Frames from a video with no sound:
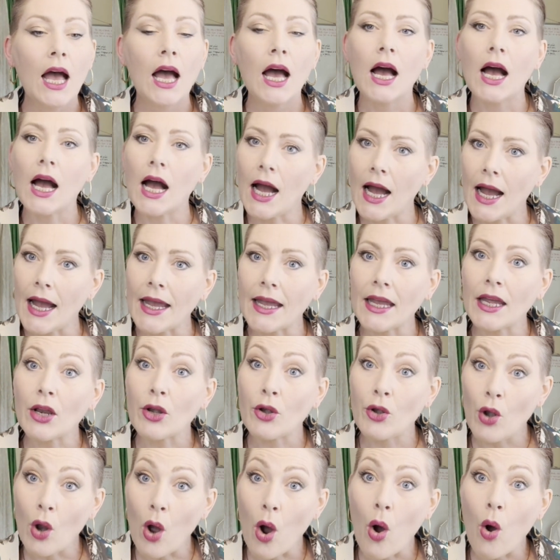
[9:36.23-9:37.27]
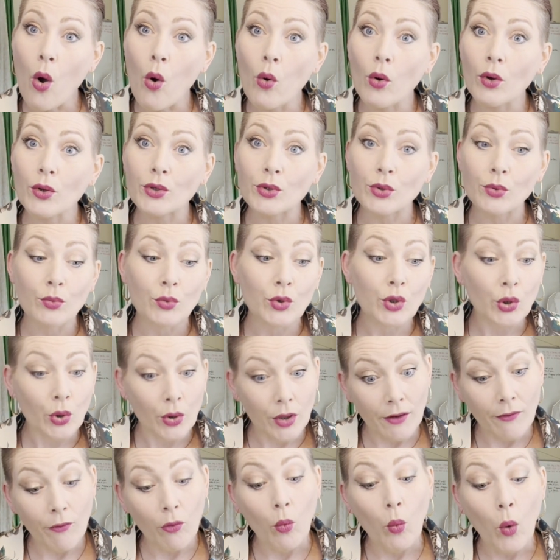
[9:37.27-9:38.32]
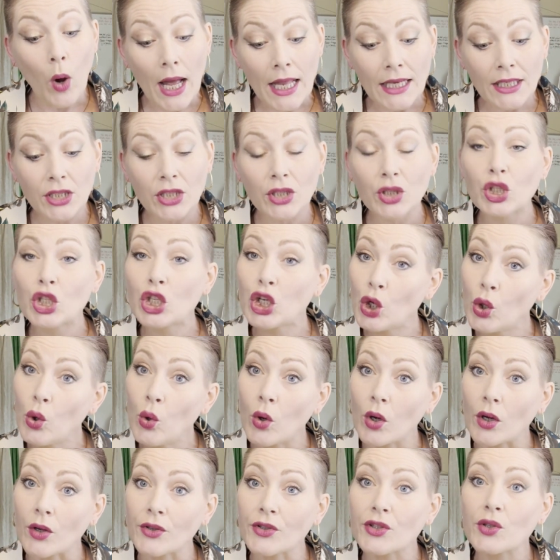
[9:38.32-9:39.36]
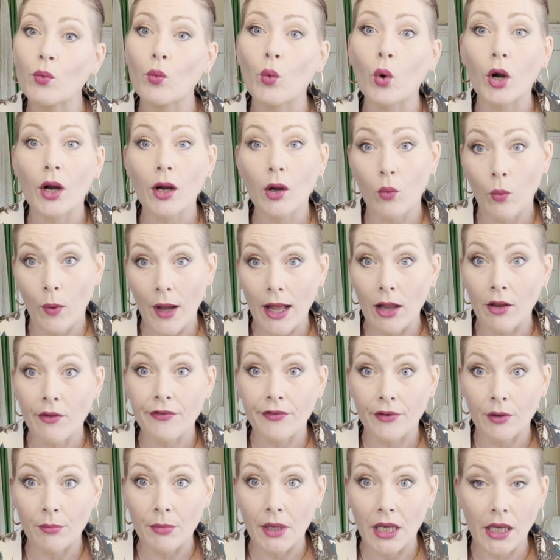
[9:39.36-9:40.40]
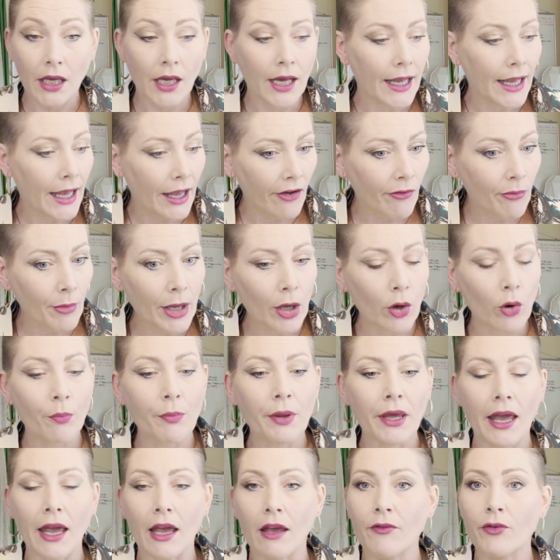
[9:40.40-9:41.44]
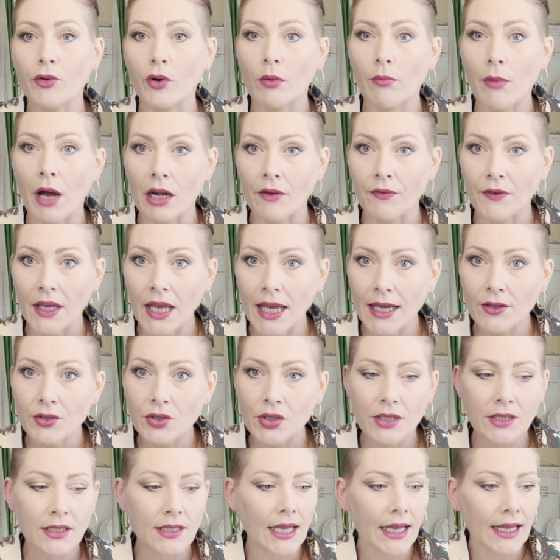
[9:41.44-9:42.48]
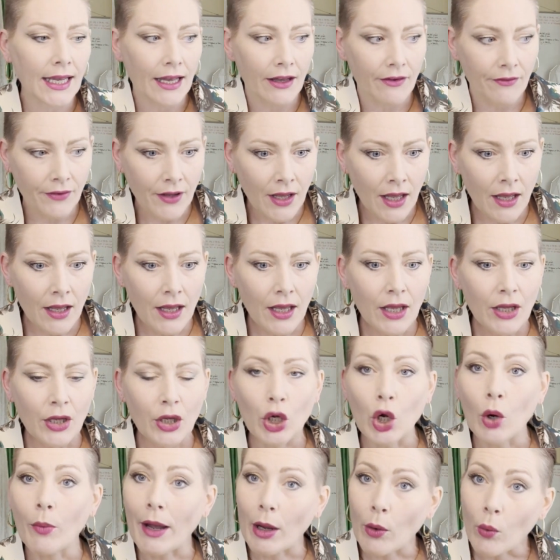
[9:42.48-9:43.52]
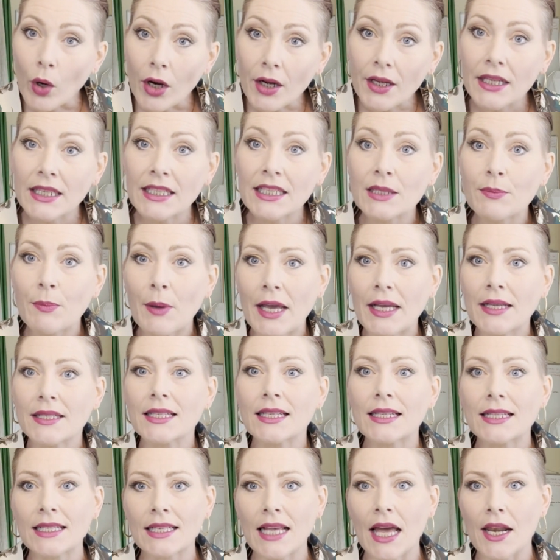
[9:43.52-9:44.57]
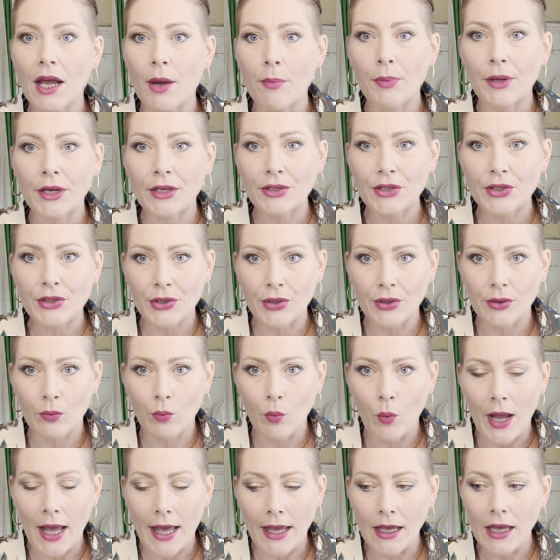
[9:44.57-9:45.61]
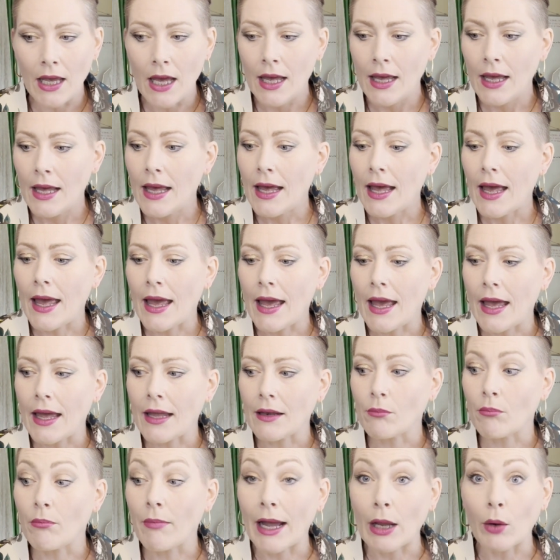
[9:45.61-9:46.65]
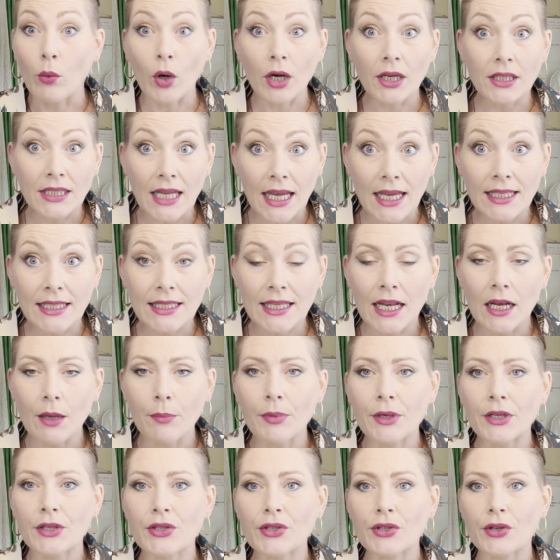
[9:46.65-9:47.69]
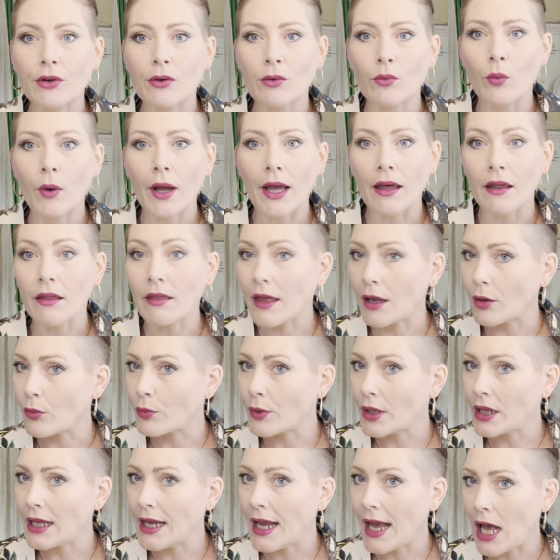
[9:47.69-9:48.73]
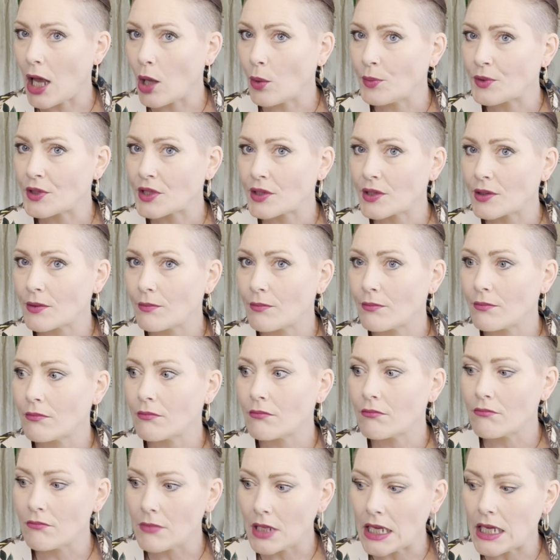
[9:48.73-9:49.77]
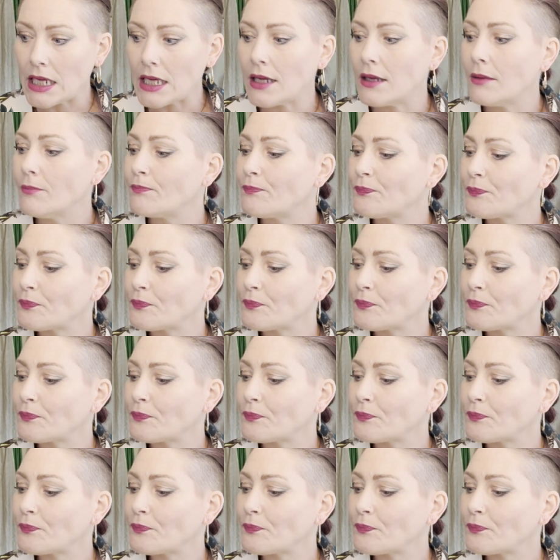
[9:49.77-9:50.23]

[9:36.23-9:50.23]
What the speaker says: I know sort of what tools work well for me. I have my own behavioral modifications. I have, my working space set up in a certain way and my work day set up in a certain way that really helps me